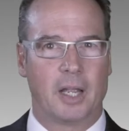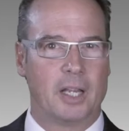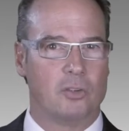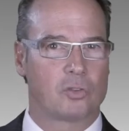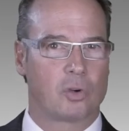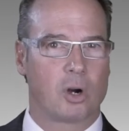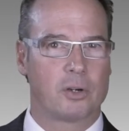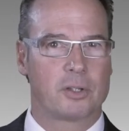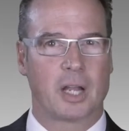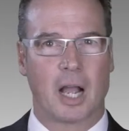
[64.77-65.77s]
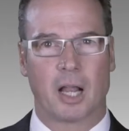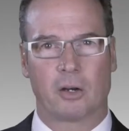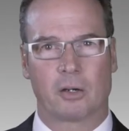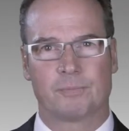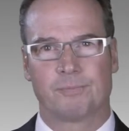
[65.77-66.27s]
a stronger
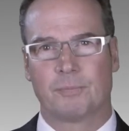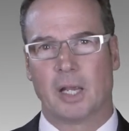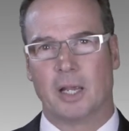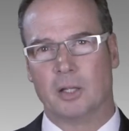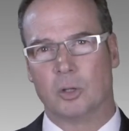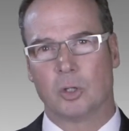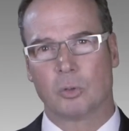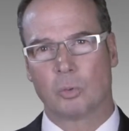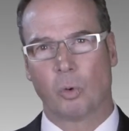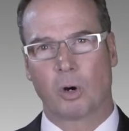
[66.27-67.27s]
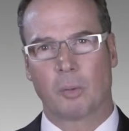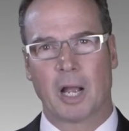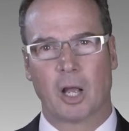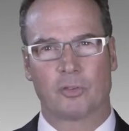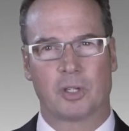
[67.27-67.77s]
dollar, a lukewarm
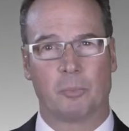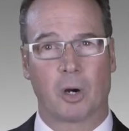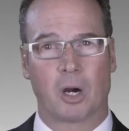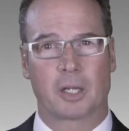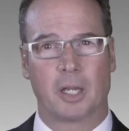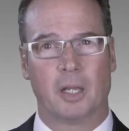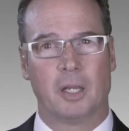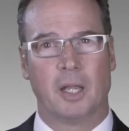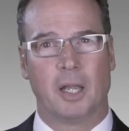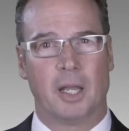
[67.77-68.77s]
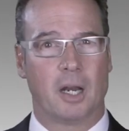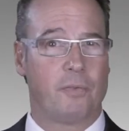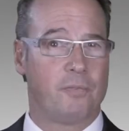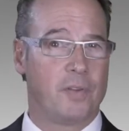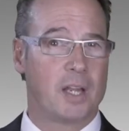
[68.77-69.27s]
housing market, and
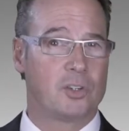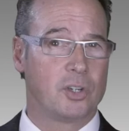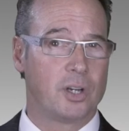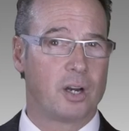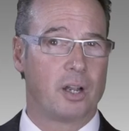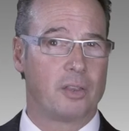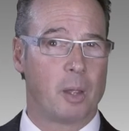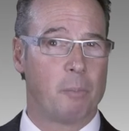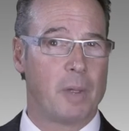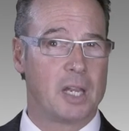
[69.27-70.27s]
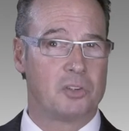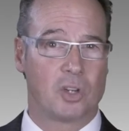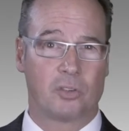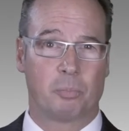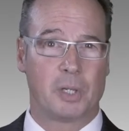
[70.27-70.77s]
a Fed chair that may
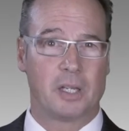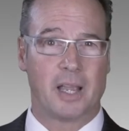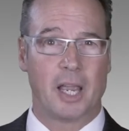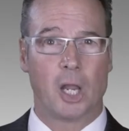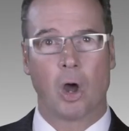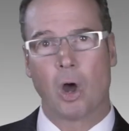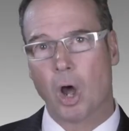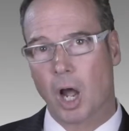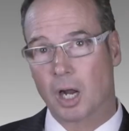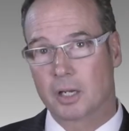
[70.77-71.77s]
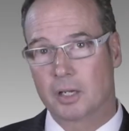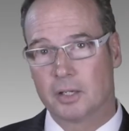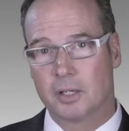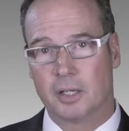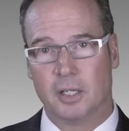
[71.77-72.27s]
just be a hawk
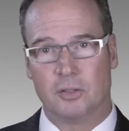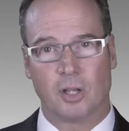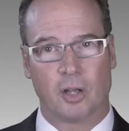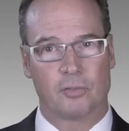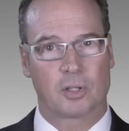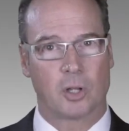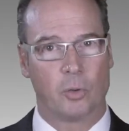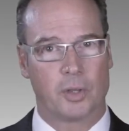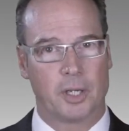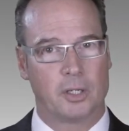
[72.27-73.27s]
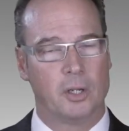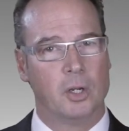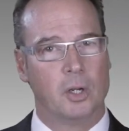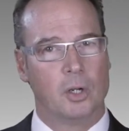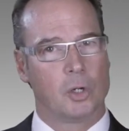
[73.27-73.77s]
in dove's clothing
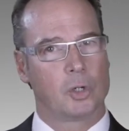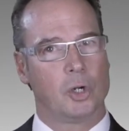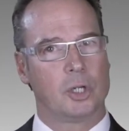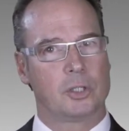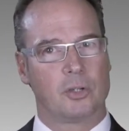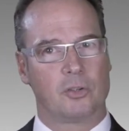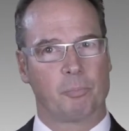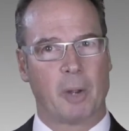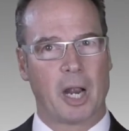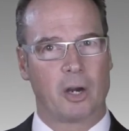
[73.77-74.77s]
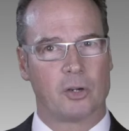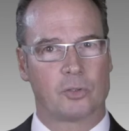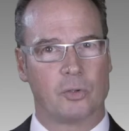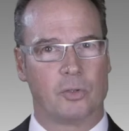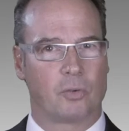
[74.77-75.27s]
could conspire
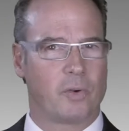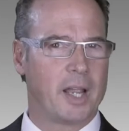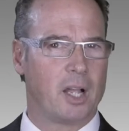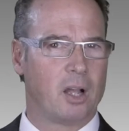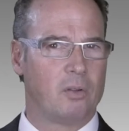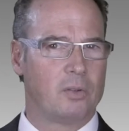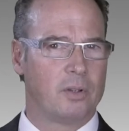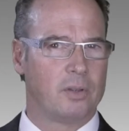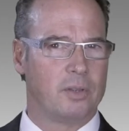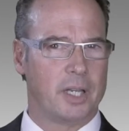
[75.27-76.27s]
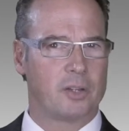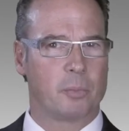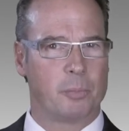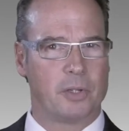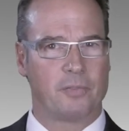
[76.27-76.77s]
to derail the
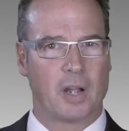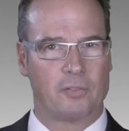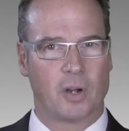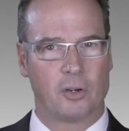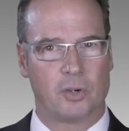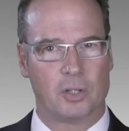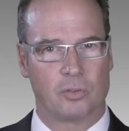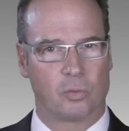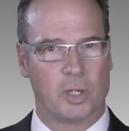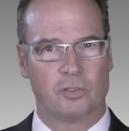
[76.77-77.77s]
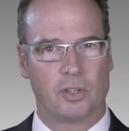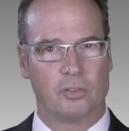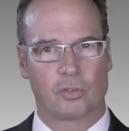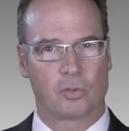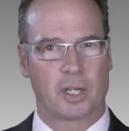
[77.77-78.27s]
S&P 500's
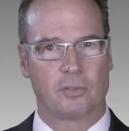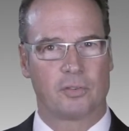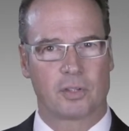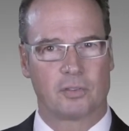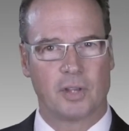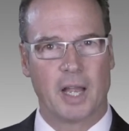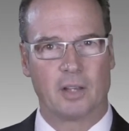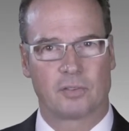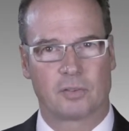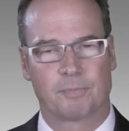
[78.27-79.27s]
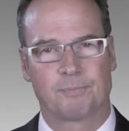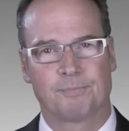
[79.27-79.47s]
recent string of success.